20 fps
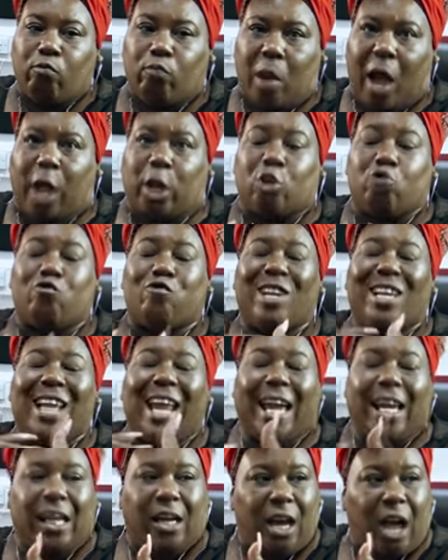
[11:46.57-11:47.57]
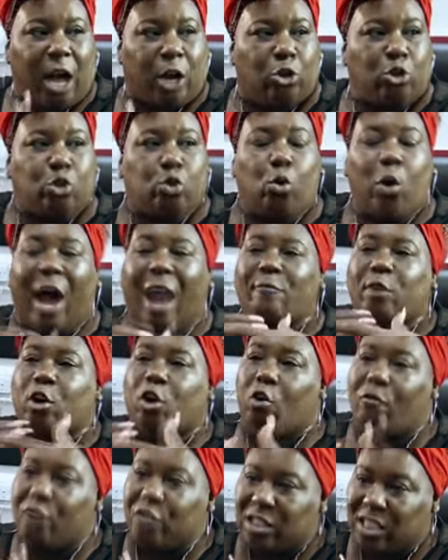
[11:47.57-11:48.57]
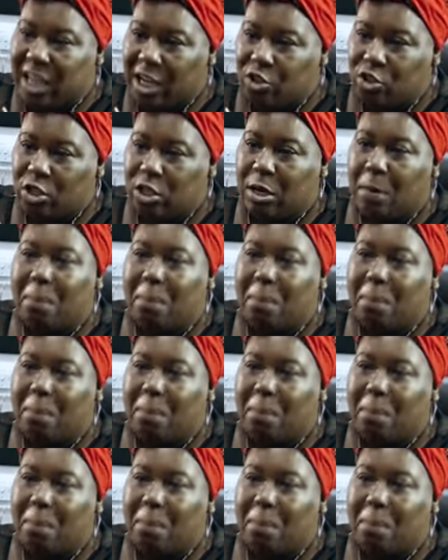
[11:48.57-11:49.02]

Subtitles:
I could relate, I could talk, have a conversation,